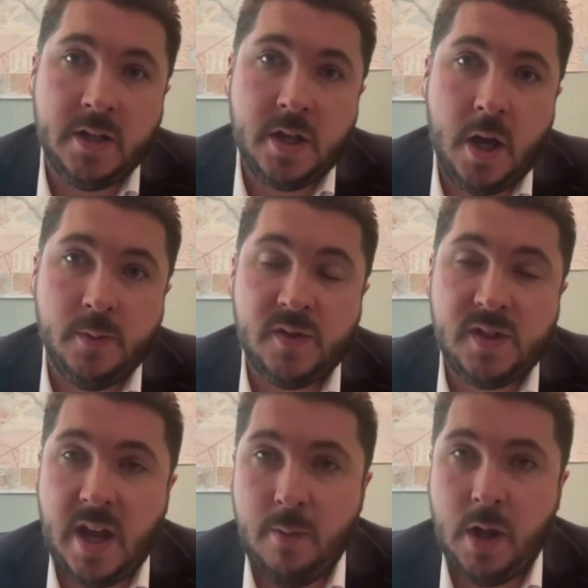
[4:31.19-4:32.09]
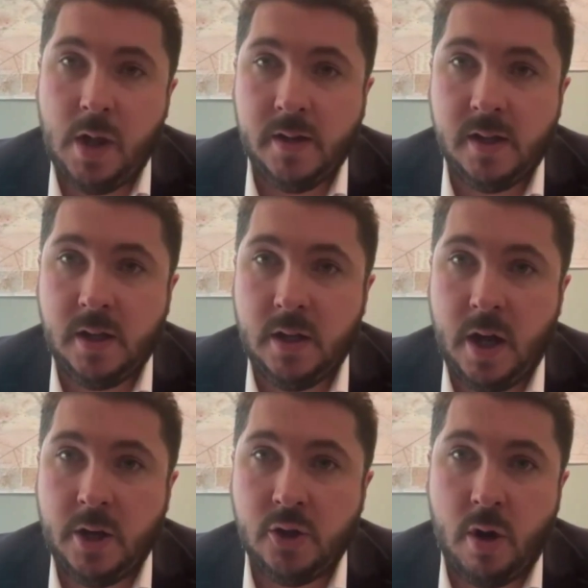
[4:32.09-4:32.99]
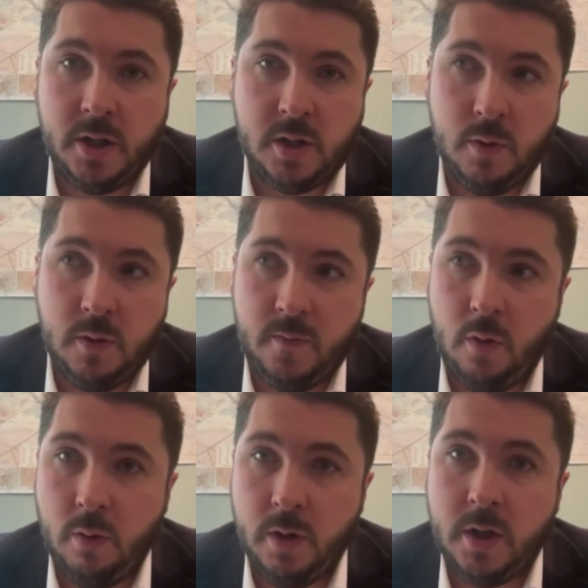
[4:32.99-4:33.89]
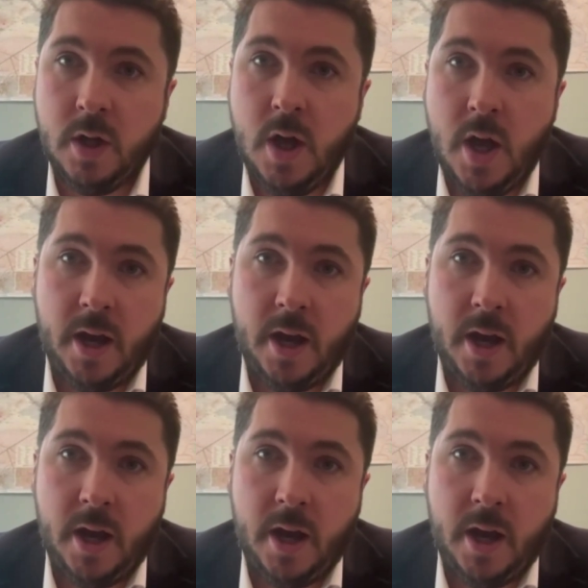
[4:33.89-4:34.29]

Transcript: In terms of stabilizing and trying to move forward.